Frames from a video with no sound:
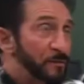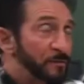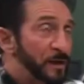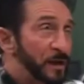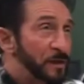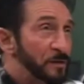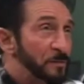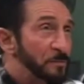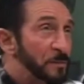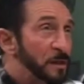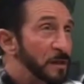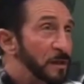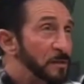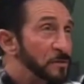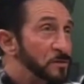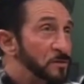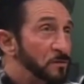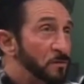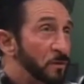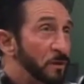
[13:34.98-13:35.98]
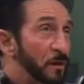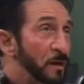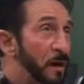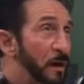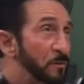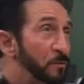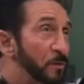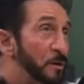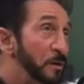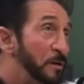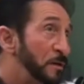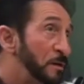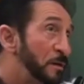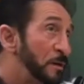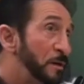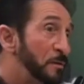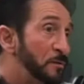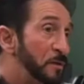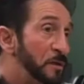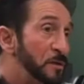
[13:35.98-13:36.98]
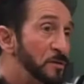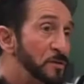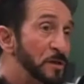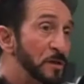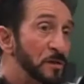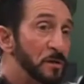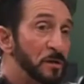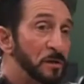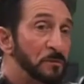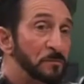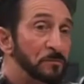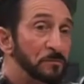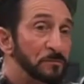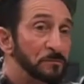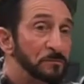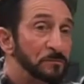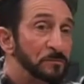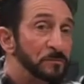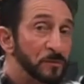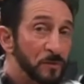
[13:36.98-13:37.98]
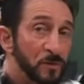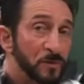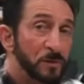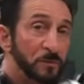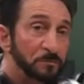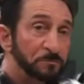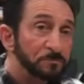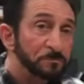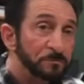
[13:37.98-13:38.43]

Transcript: haven't had the means, nor had we even considered it. So.